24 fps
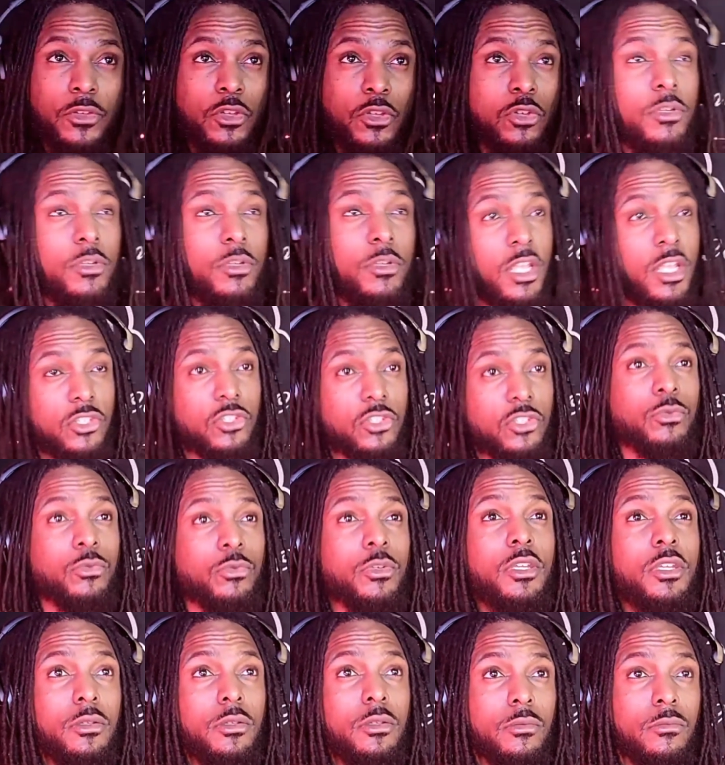history,
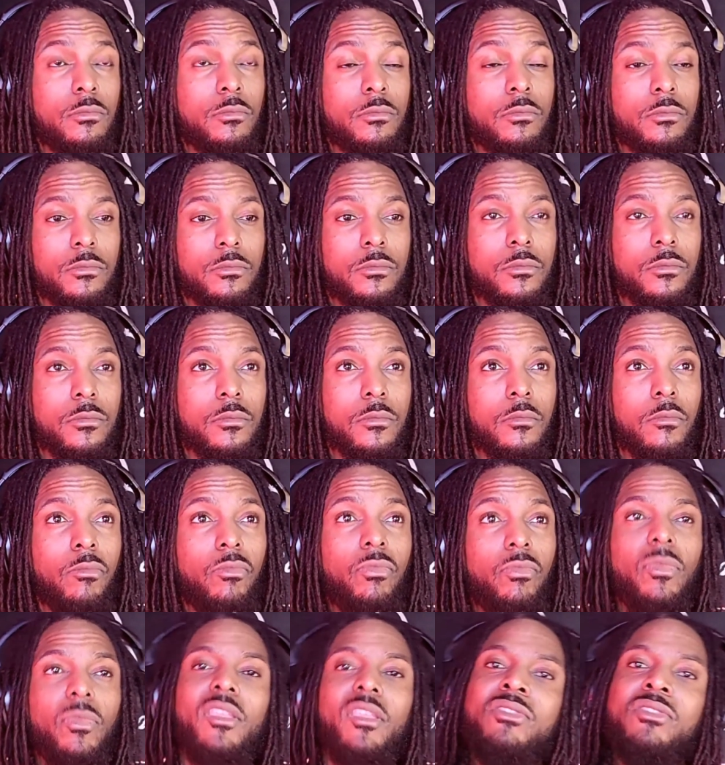
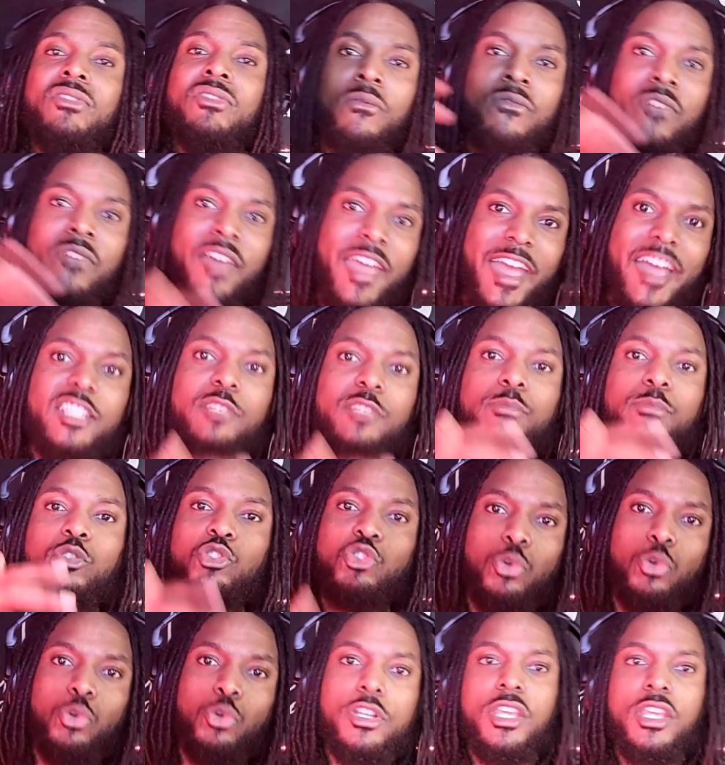the vast
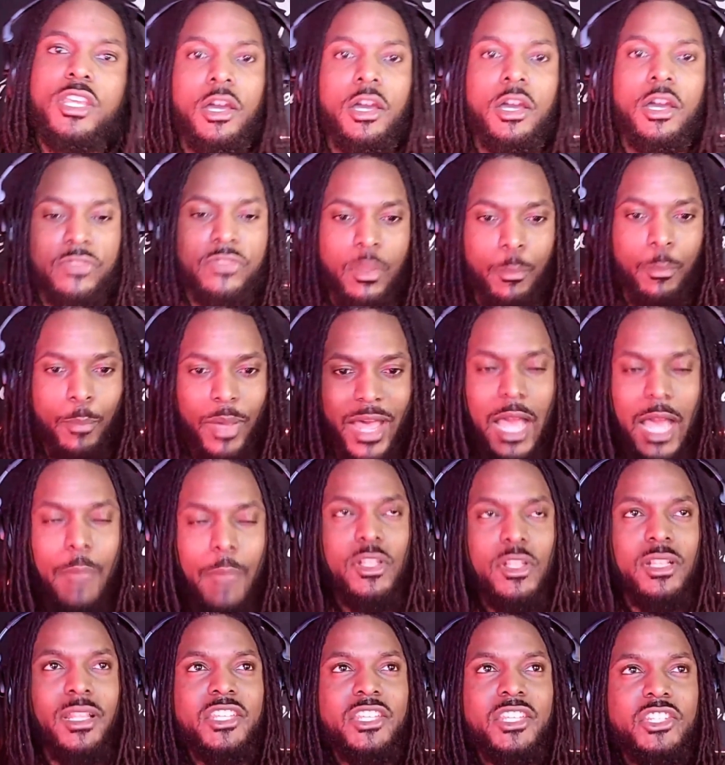majority of the
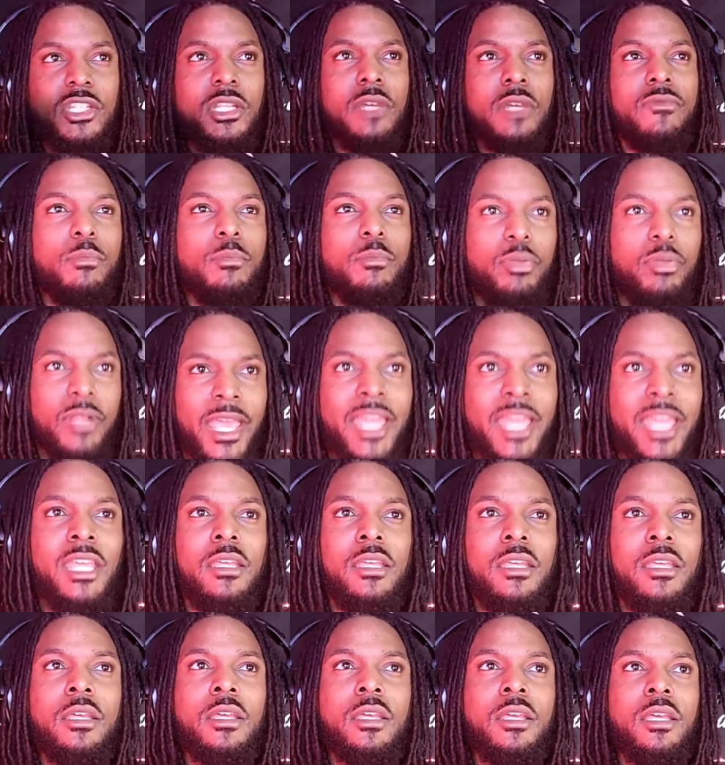population of the planet
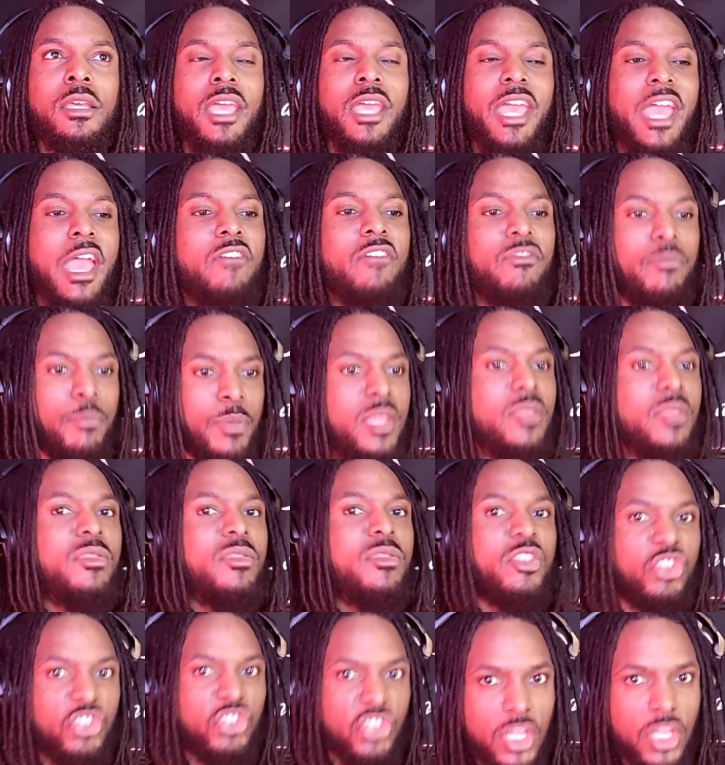have been the
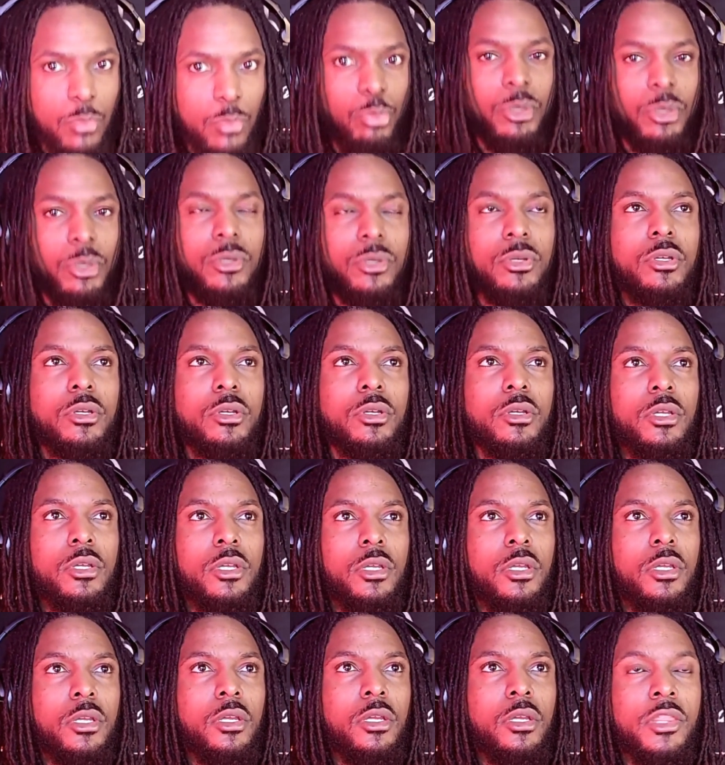sheep.
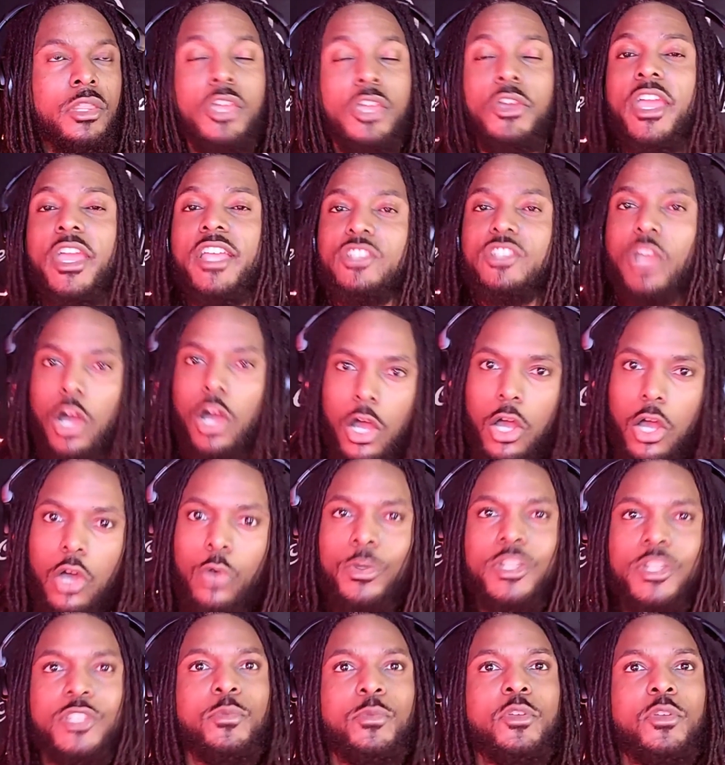There has
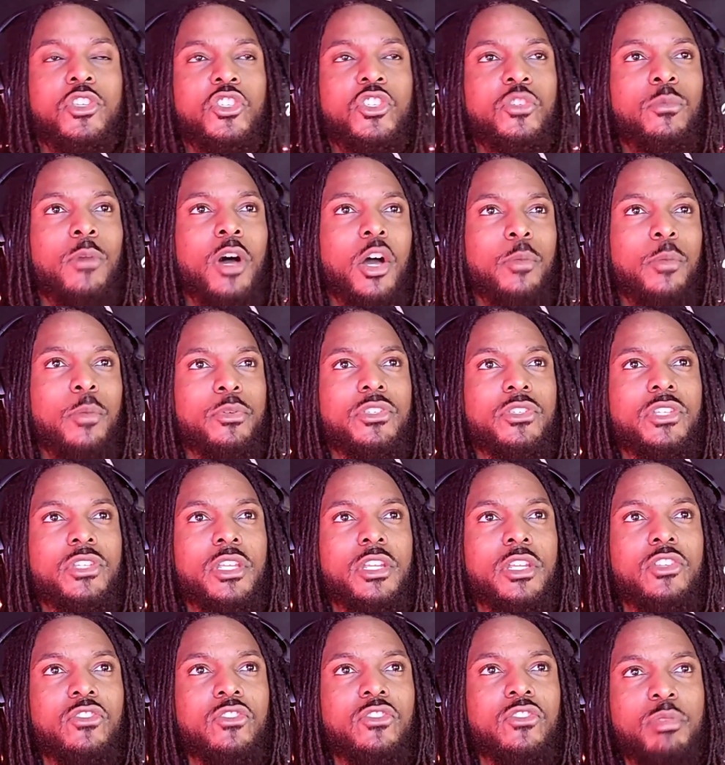always been a small percentage
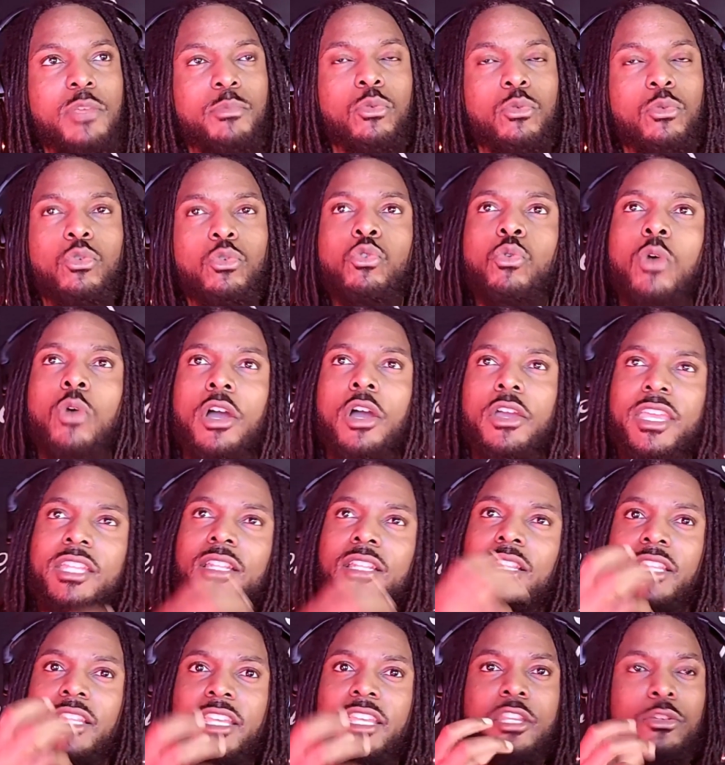of people who are in
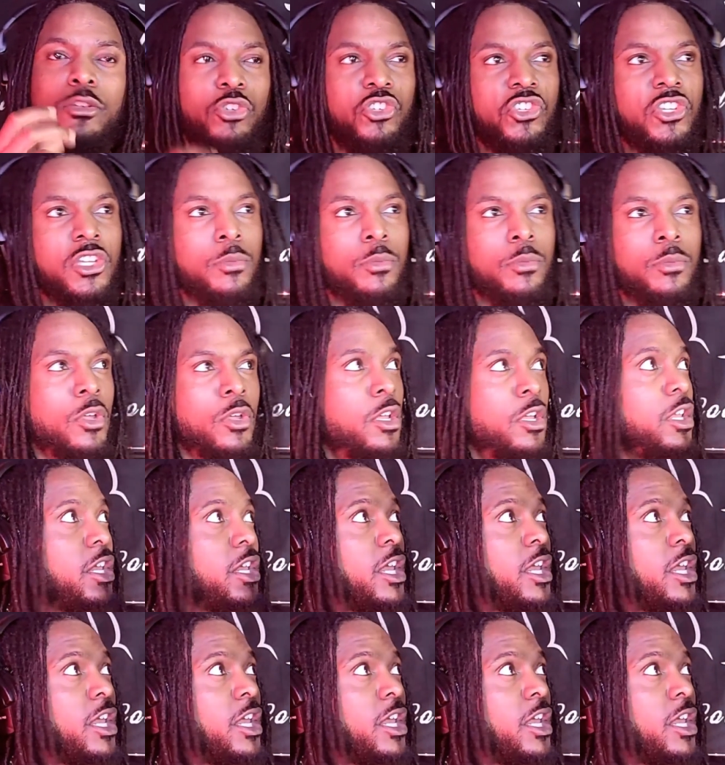leadership in the